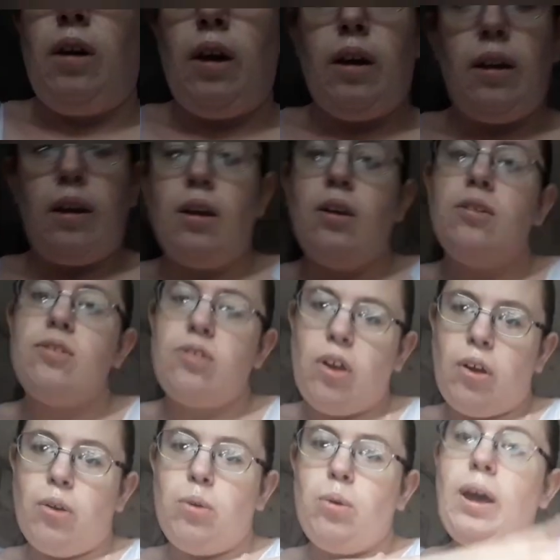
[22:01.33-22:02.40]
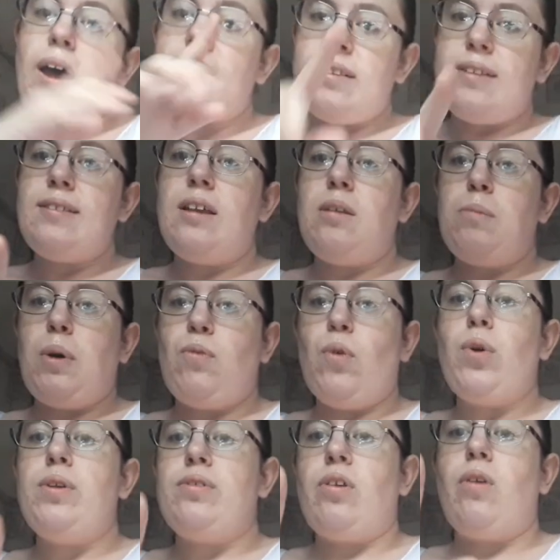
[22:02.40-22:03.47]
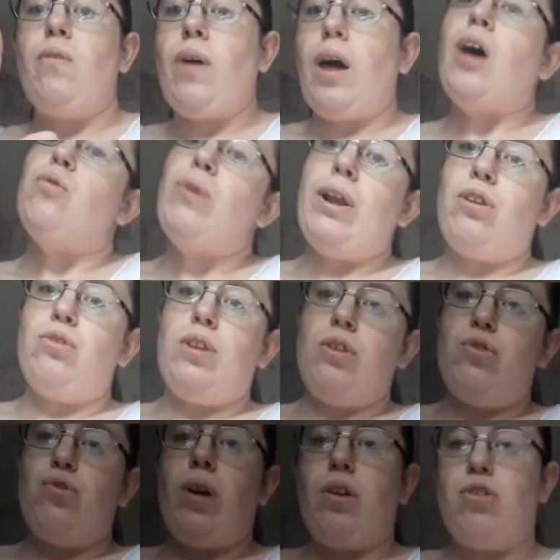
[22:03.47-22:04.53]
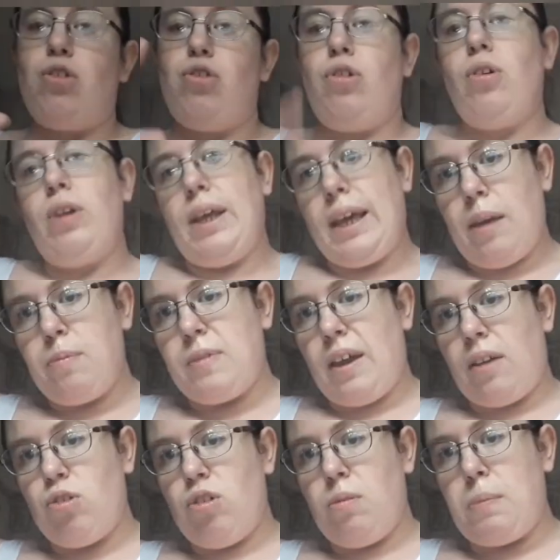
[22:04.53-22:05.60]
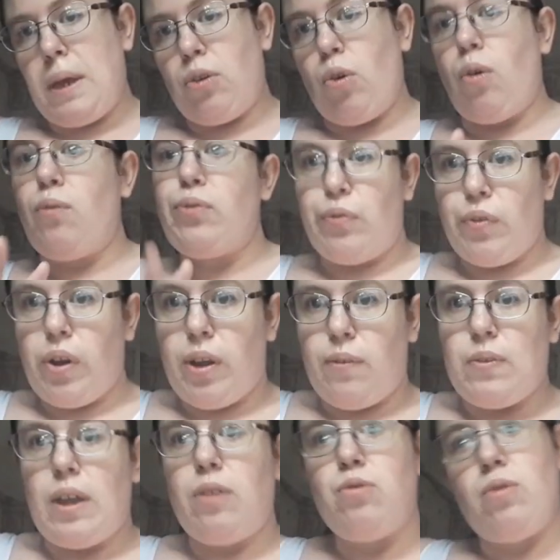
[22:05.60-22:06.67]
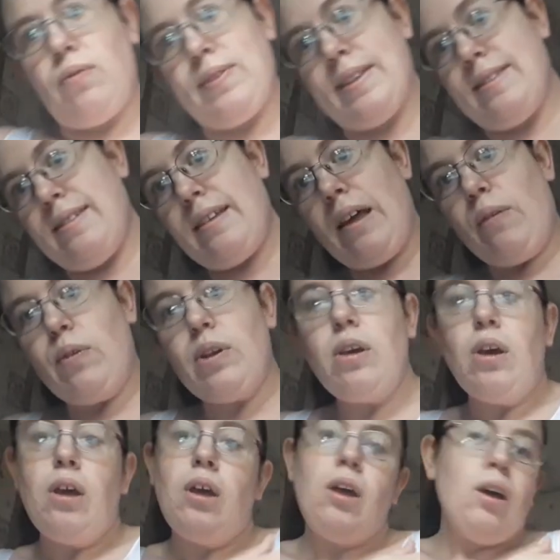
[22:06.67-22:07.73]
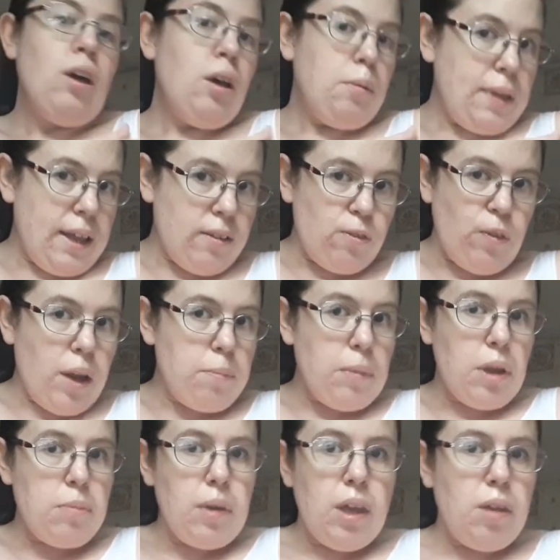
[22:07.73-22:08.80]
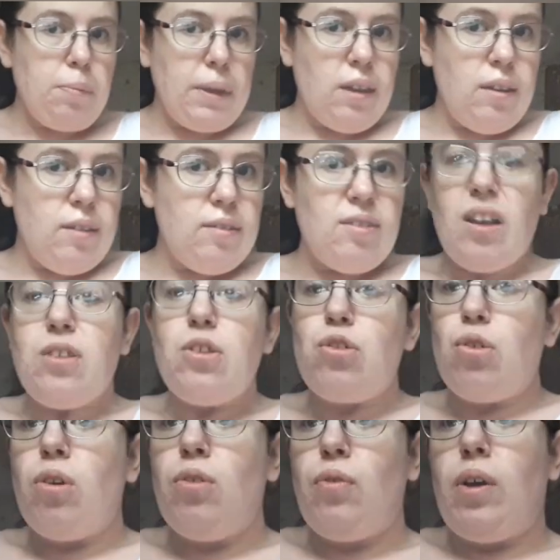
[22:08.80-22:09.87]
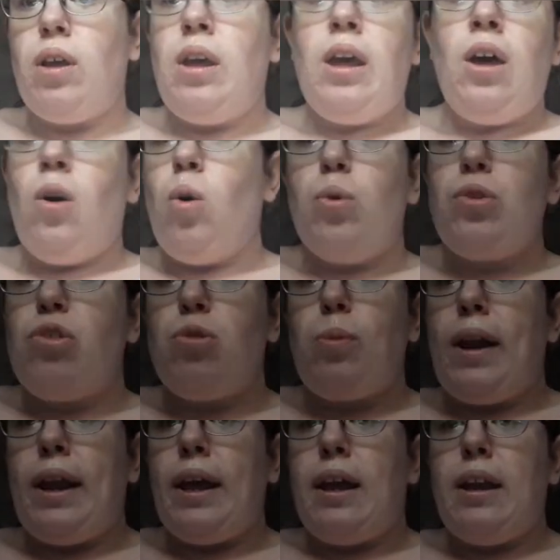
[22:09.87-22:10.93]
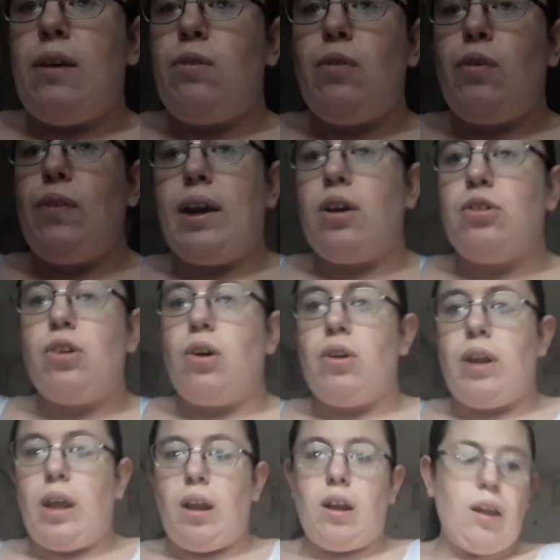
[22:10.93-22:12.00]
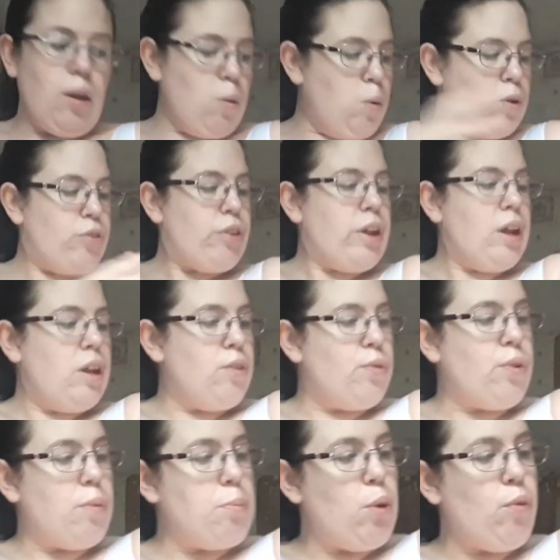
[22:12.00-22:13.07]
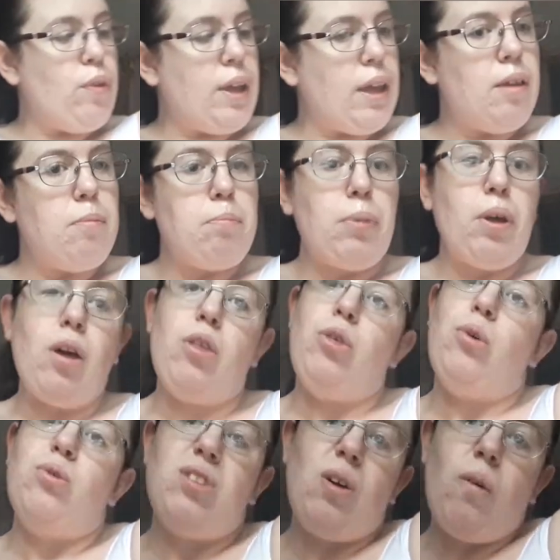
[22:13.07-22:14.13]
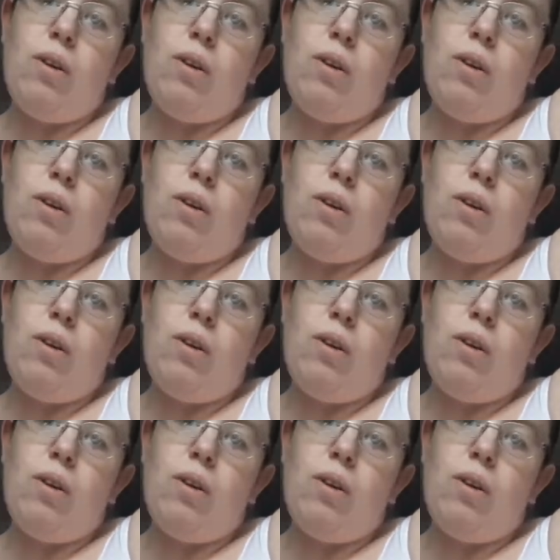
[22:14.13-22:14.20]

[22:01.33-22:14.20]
I know. So, as I said in my voiceover, I read on the instructions you only keep TattooMED on for 5 days rather than 7. That's fine by me because, to tell you the truth, all the swelling and everything had gone down and I was thinking of removing it, but I thought, no,